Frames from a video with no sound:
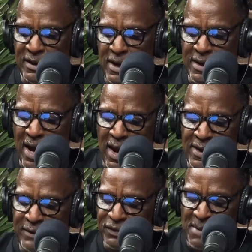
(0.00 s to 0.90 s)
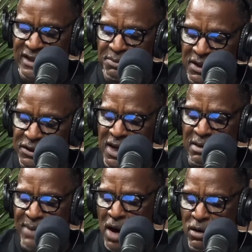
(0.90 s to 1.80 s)
And it makes me think
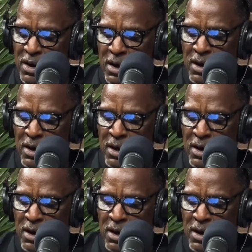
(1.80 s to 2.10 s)
about